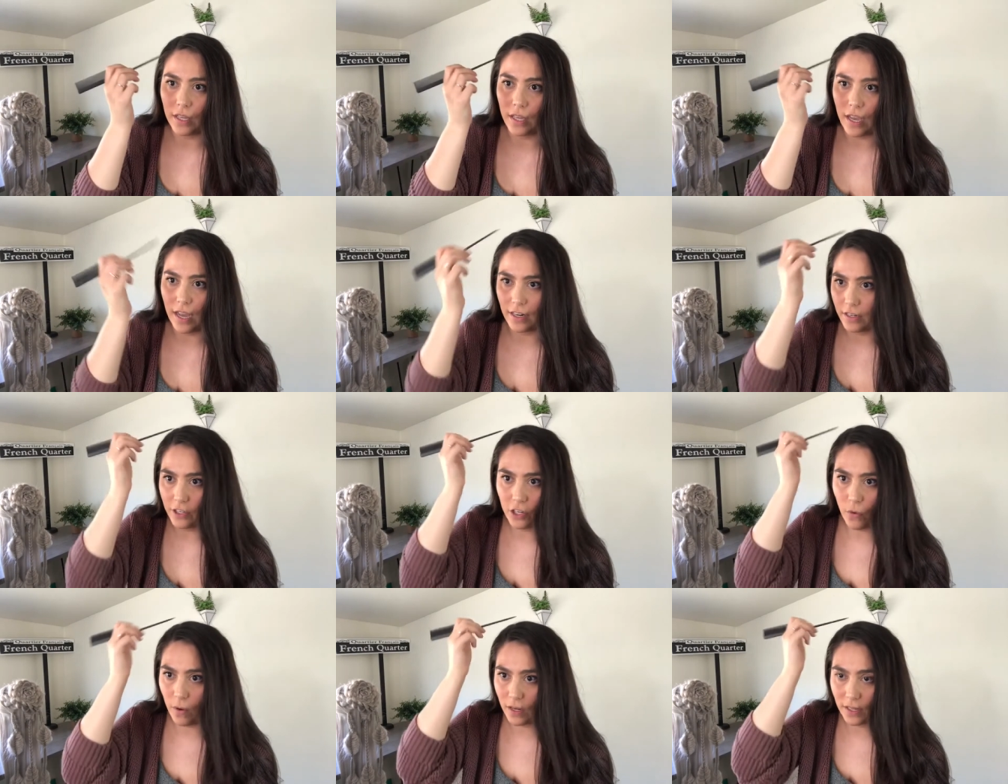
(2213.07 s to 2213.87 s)
And you
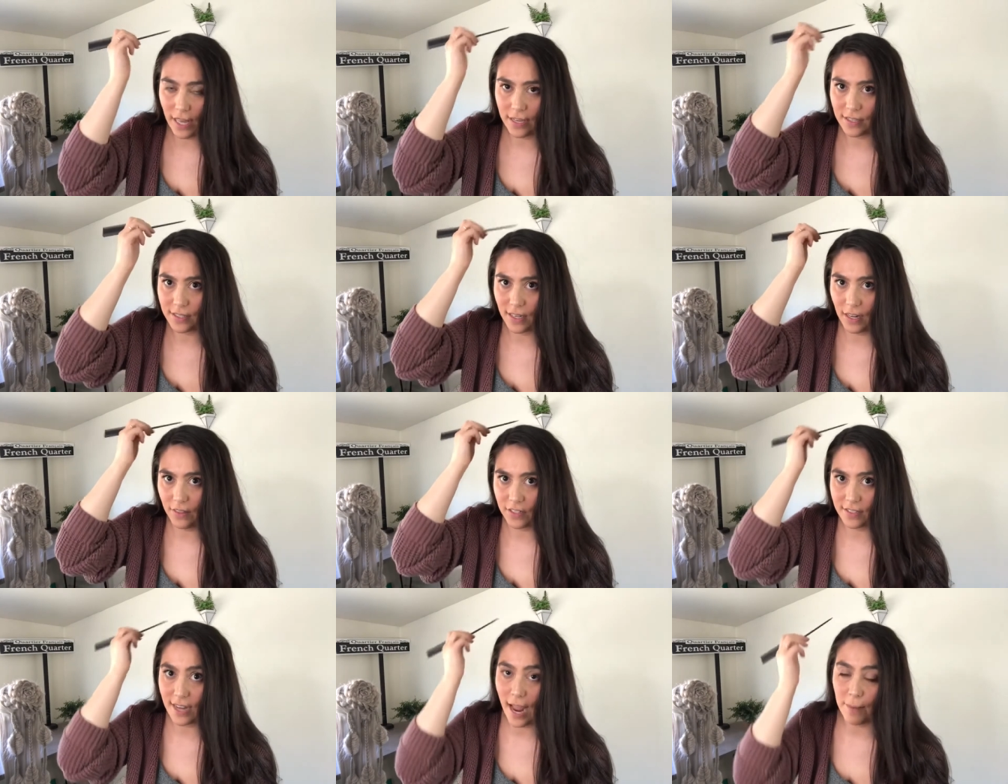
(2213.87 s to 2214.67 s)
don't want to like sit on the
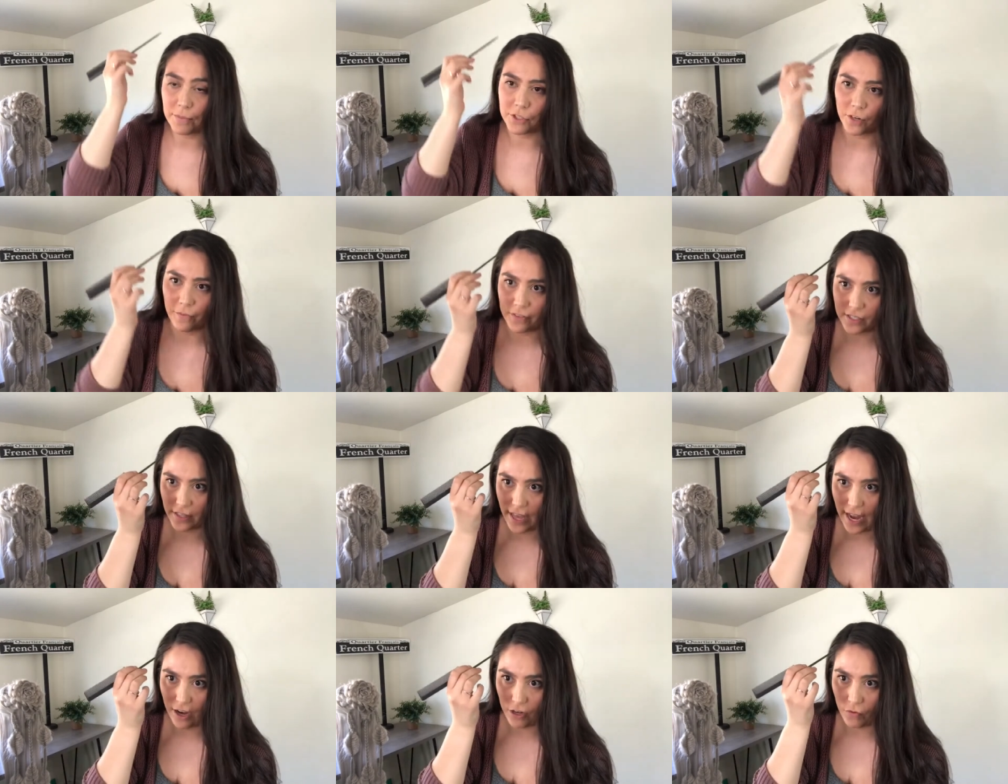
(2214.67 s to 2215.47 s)
top surface of the
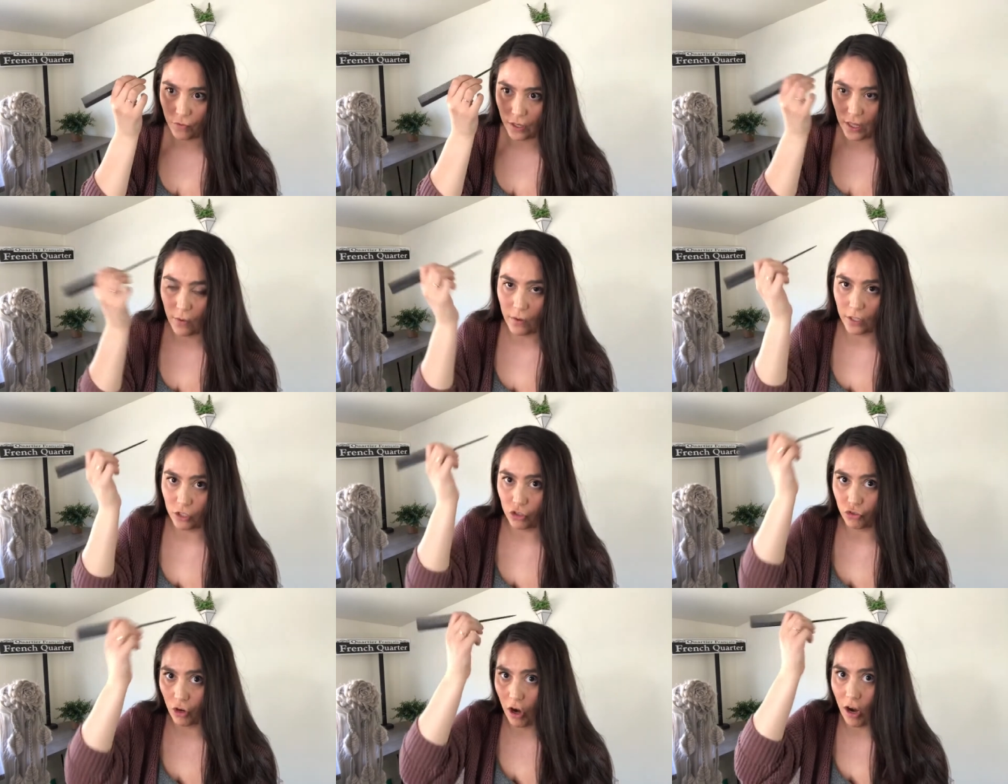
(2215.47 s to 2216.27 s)
hair. You really want to
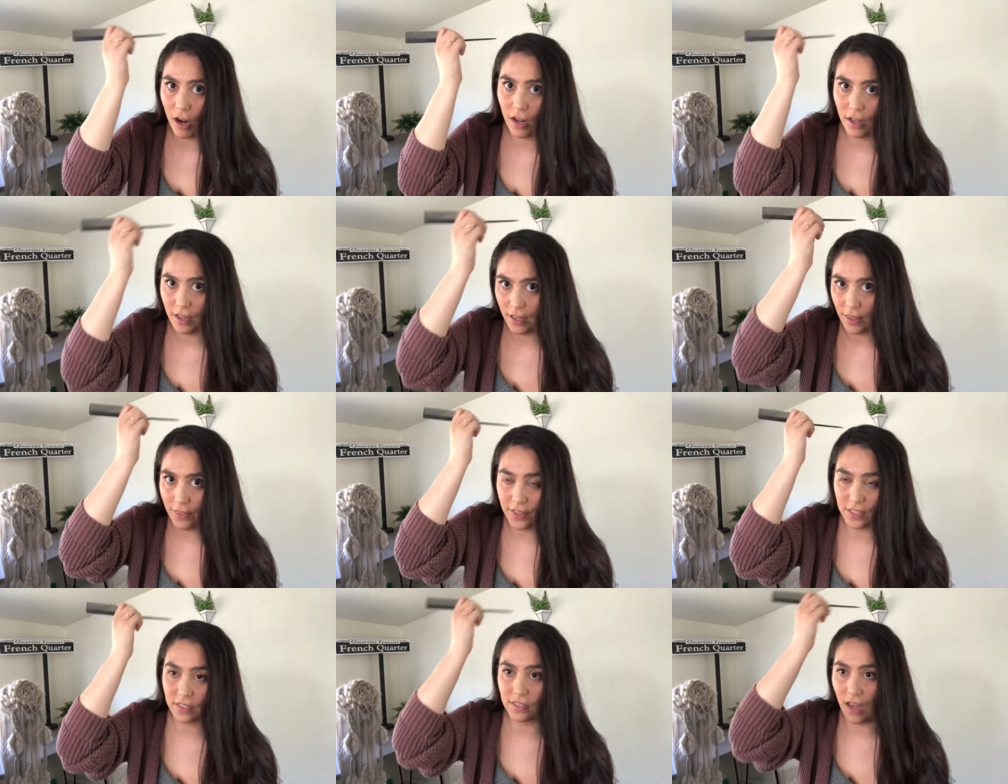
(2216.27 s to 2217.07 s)
draw
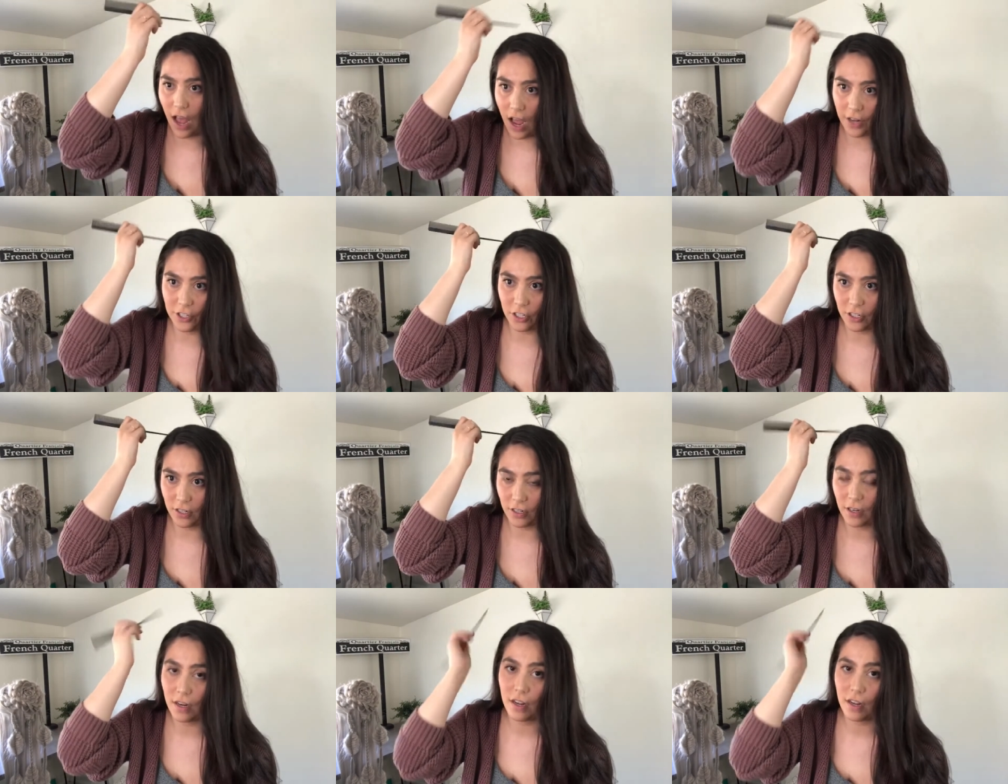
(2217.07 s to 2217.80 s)
this on your